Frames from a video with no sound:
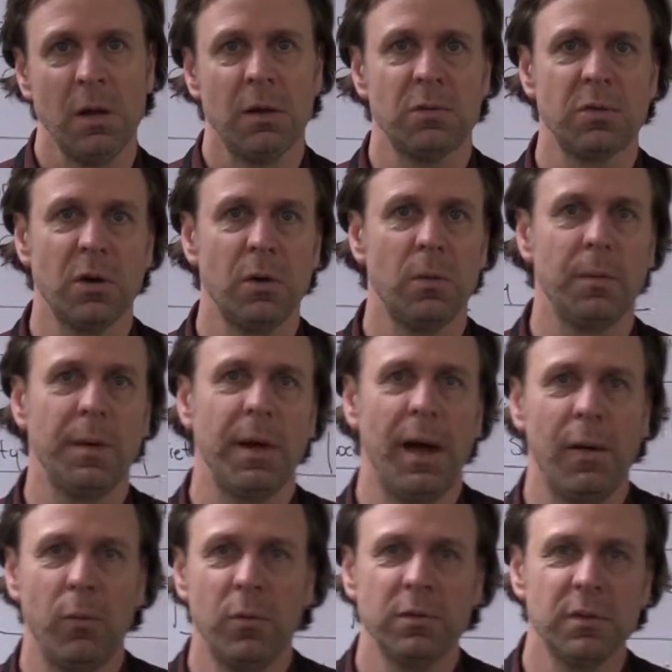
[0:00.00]
So
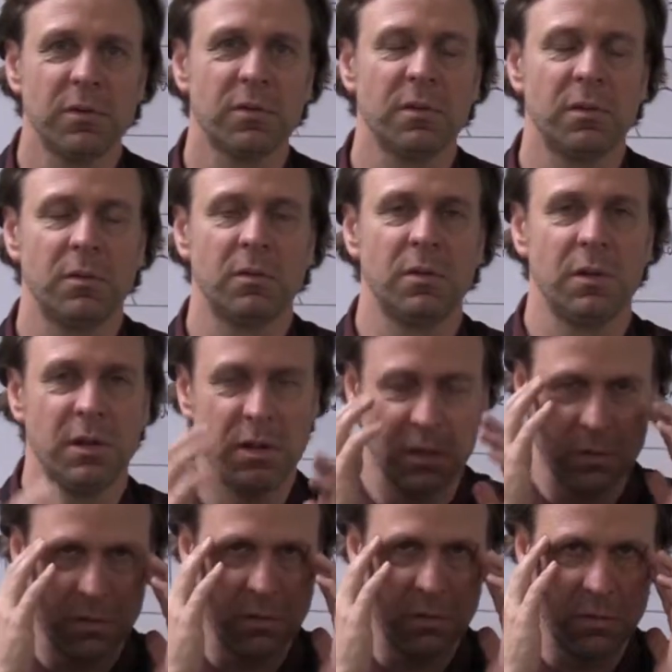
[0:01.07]
I want us
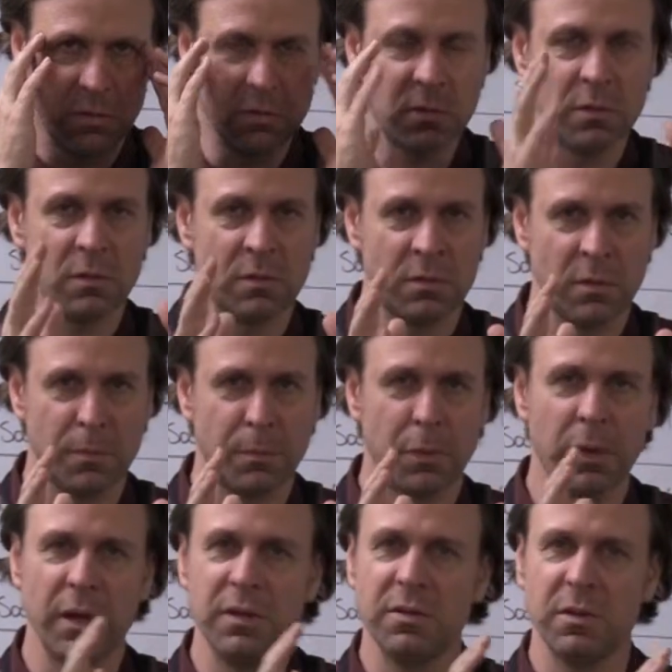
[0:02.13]
to
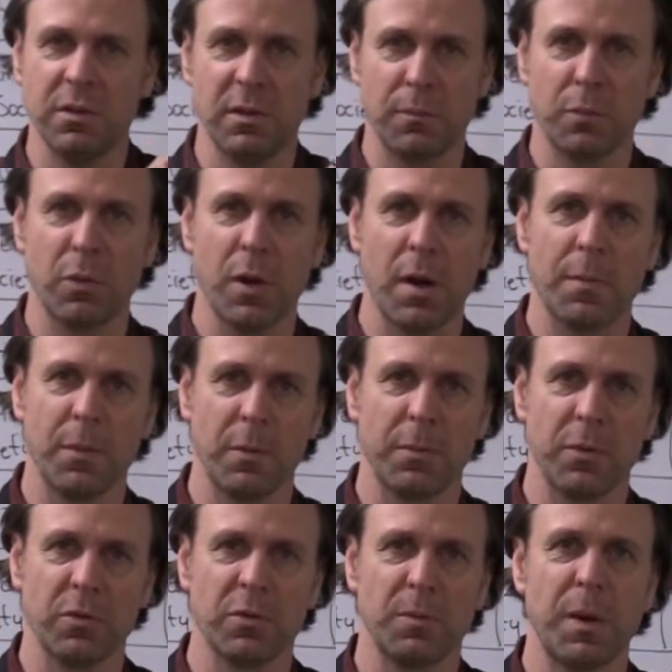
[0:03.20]
place it in proper
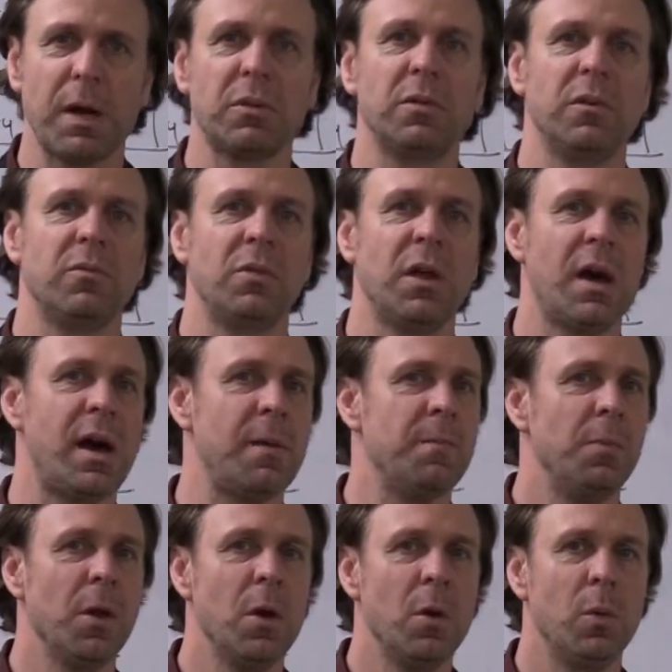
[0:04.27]
perspective that
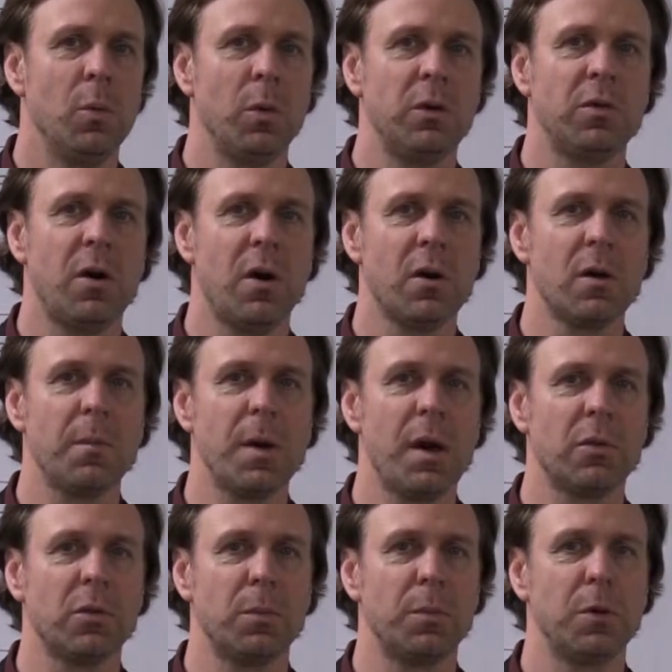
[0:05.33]
when we talk
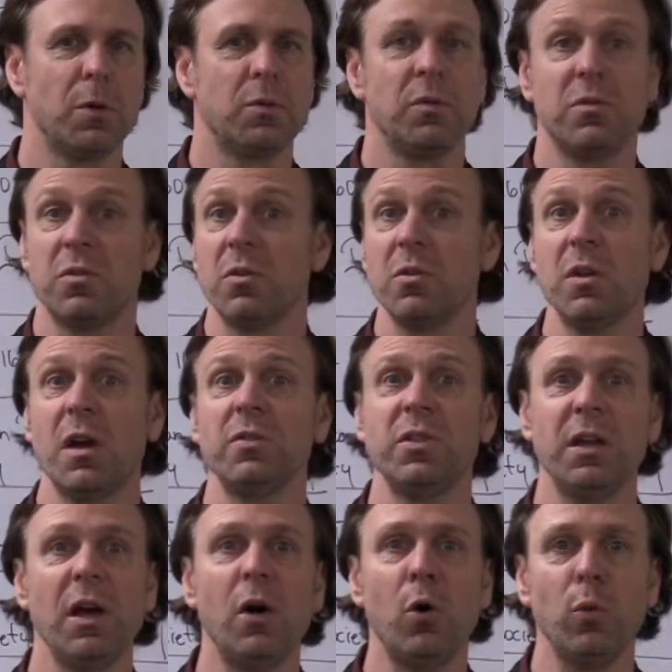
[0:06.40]
about the Puritans, they're not
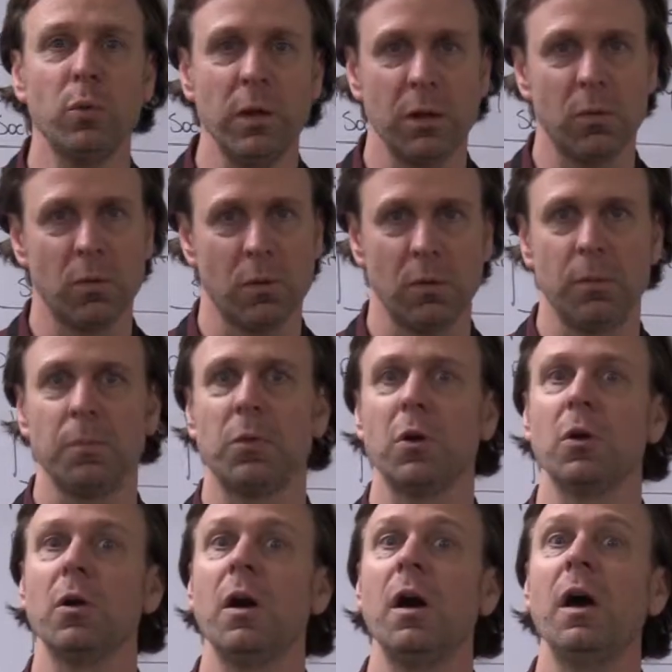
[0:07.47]
the only group.
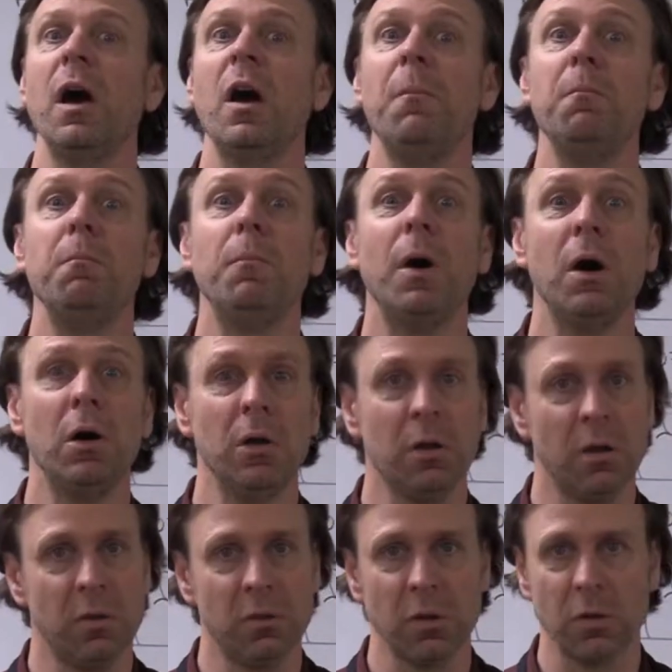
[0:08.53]
They're
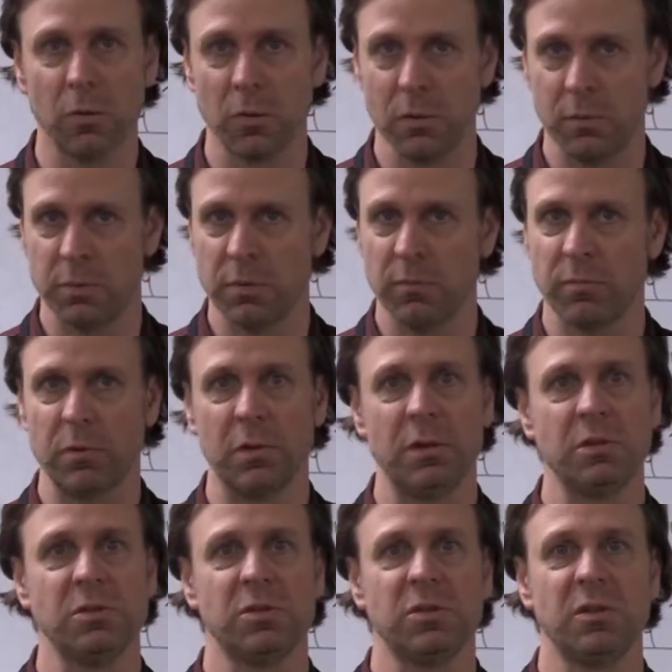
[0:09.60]
among the groups of
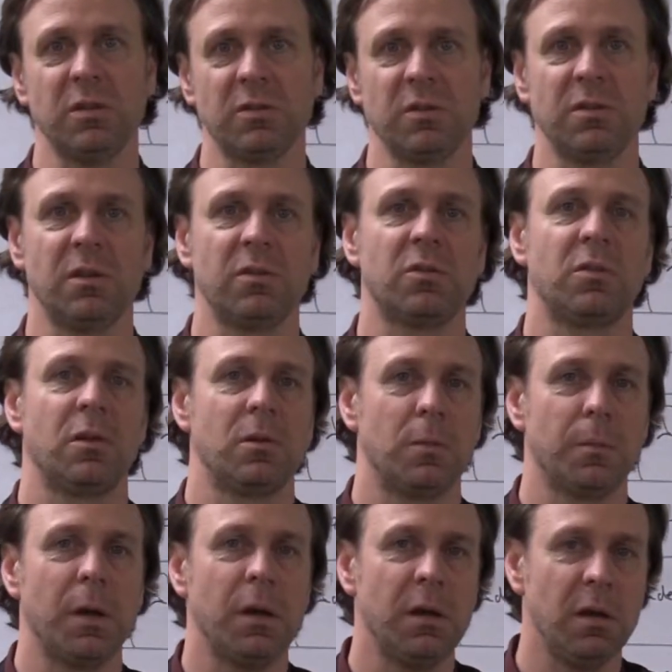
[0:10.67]
religious dissidents that are
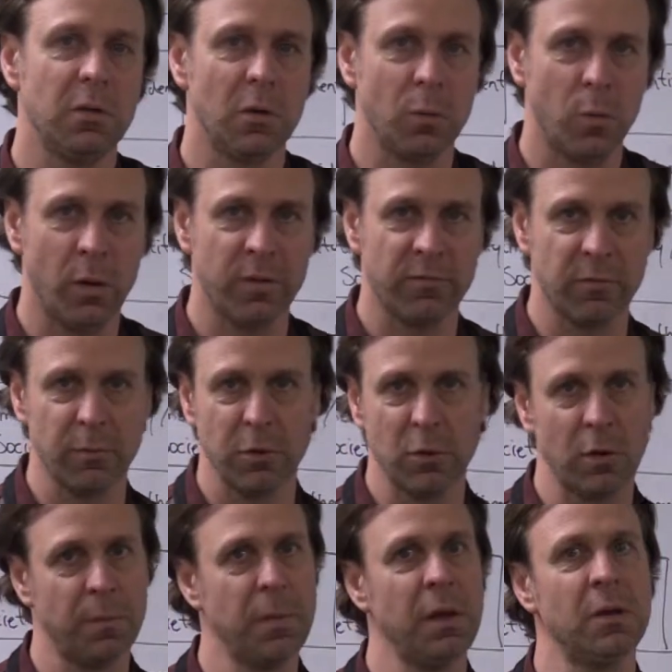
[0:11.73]
making their way from
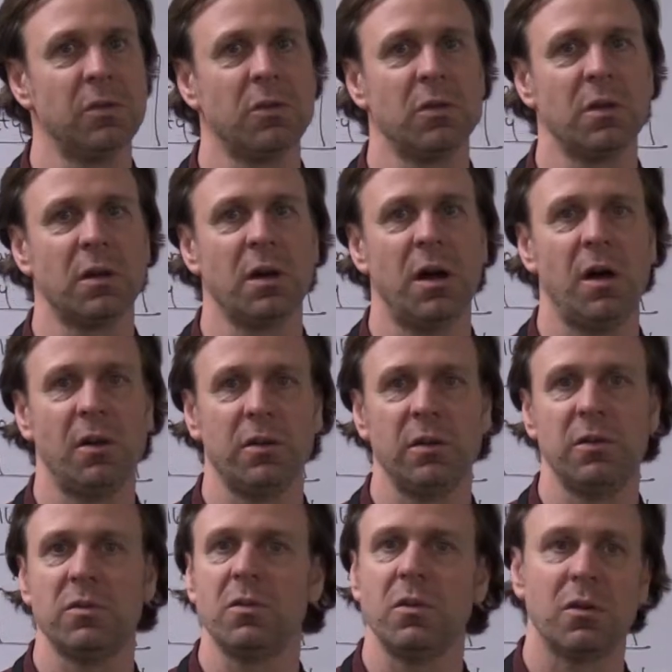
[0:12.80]
Europe into the
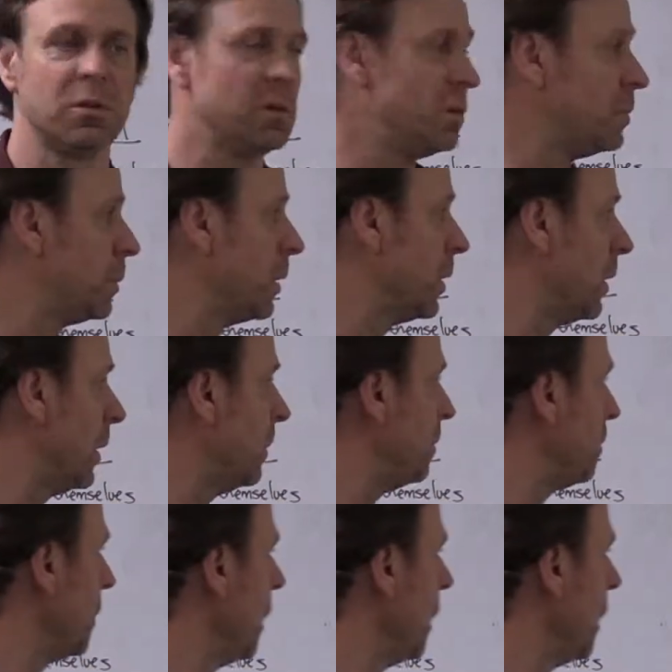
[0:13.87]
colonies during this period.